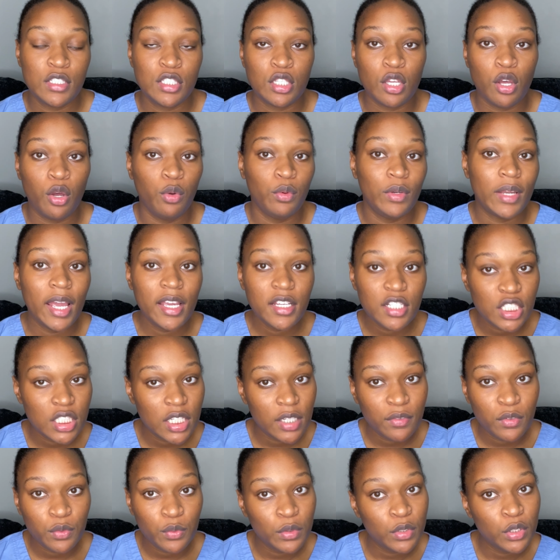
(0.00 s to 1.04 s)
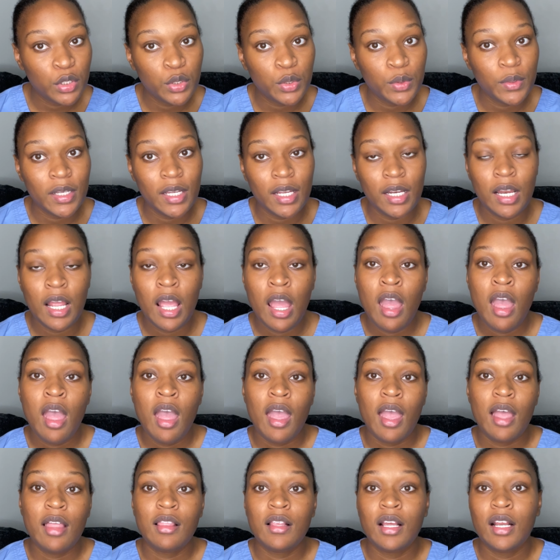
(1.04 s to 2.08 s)
So day shift will do it
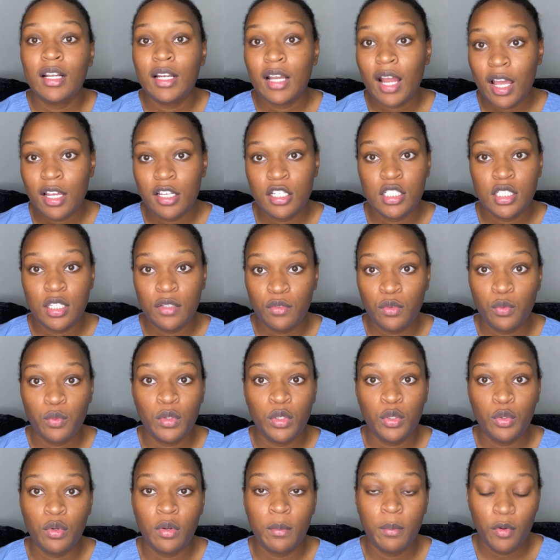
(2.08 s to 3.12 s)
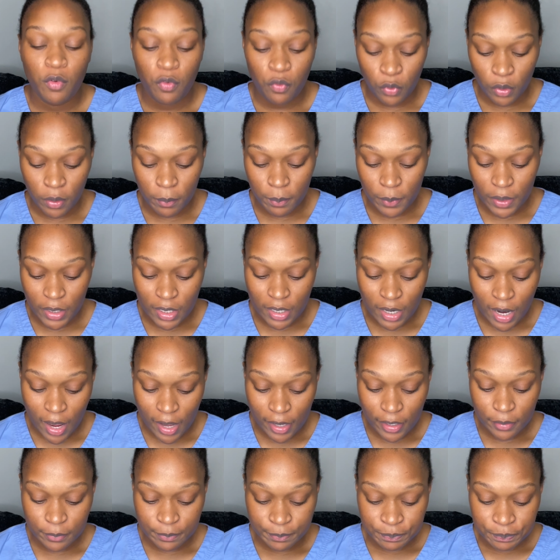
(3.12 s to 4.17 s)
and then night shift will do it before
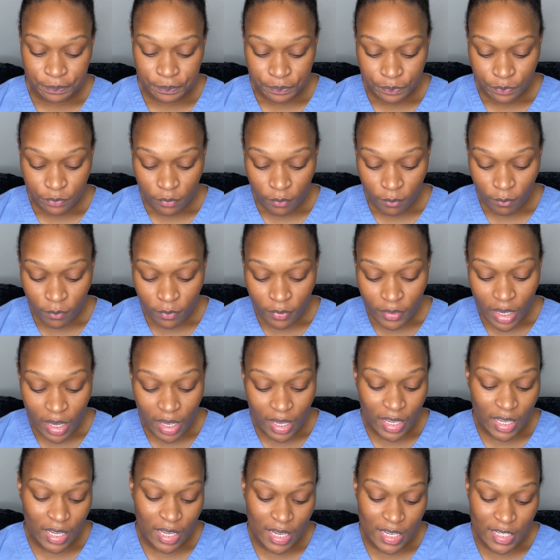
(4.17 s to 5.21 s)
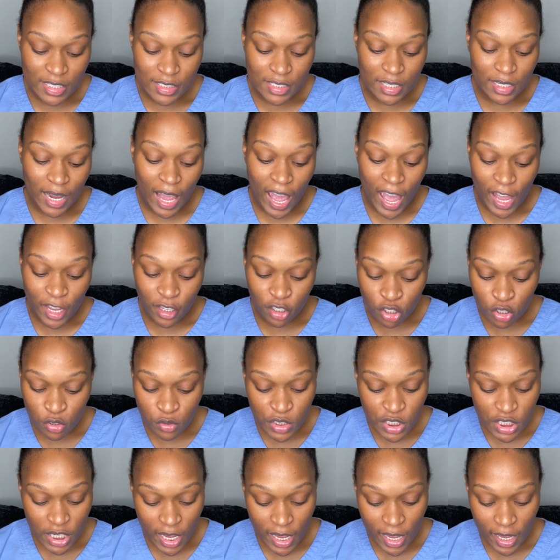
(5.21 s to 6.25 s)
midnight. He is an
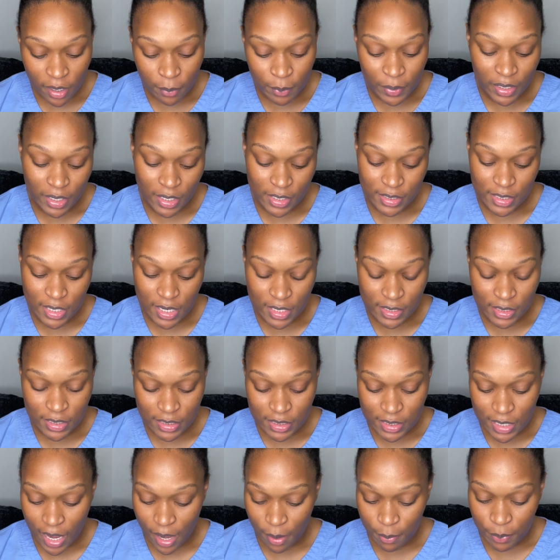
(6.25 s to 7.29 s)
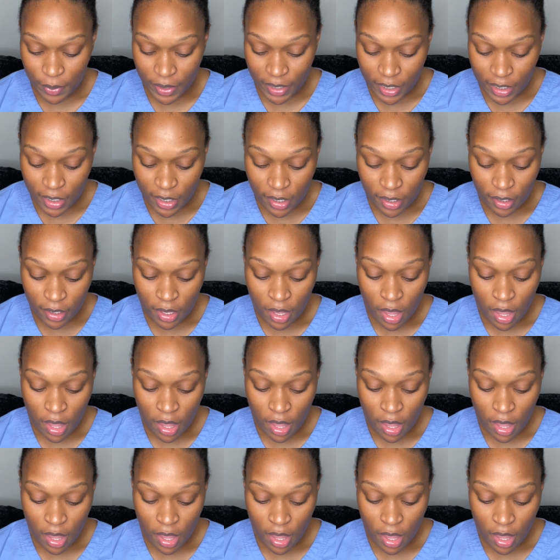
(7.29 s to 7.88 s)
Accu-Chek because he is a diabetic.